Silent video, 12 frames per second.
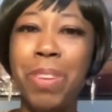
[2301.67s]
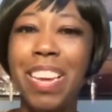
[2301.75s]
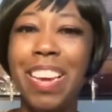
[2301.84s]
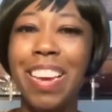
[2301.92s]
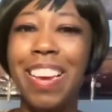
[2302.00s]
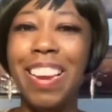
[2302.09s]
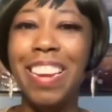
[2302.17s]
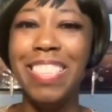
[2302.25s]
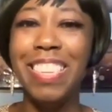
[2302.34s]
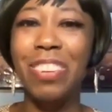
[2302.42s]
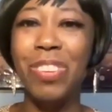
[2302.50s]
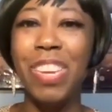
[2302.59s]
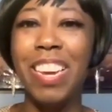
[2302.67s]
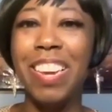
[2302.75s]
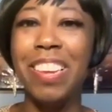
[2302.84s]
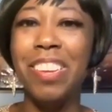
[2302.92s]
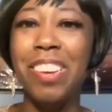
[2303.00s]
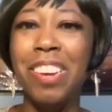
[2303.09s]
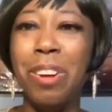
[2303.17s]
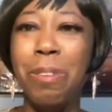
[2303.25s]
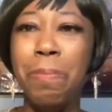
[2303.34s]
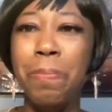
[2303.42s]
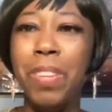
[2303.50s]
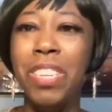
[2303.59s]
And I said, okay.
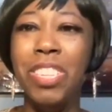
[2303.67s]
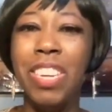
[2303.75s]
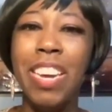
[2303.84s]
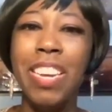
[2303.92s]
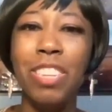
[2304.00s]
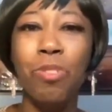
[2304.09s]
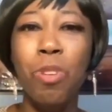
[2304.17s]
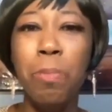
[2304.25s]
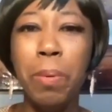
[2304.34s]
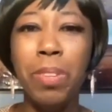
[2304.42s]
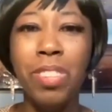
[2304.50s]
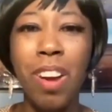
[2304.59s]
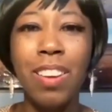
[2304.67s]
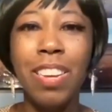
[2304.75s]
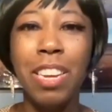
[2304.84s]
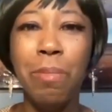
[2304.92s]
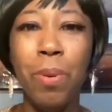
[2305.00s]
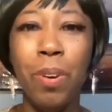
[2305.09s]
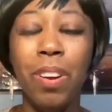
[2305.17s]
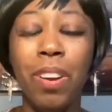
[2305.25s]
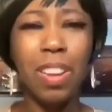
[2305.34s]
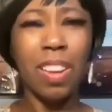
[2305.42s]
And she's like, I guess we won't be able to talk anymore.